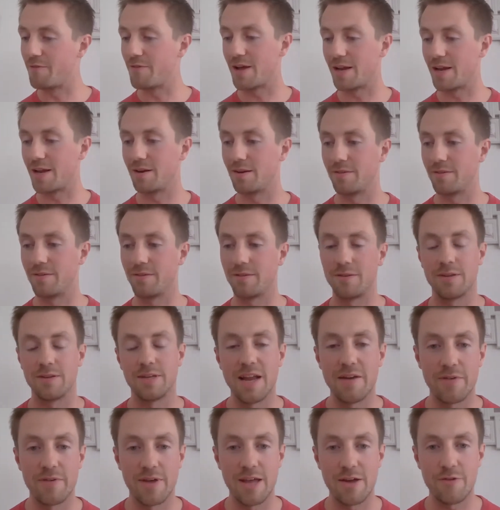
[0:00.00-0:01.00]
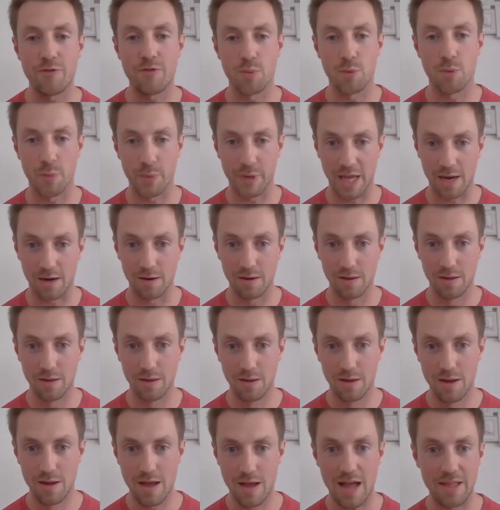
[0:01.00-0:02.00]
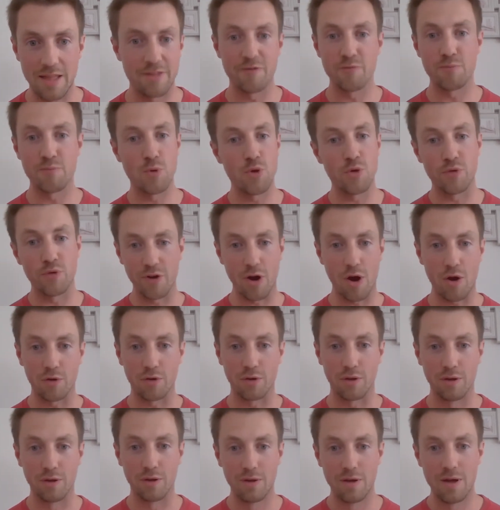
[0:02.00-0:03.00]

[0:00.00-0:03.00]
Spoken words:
then you never hear from them again. And they've moved on,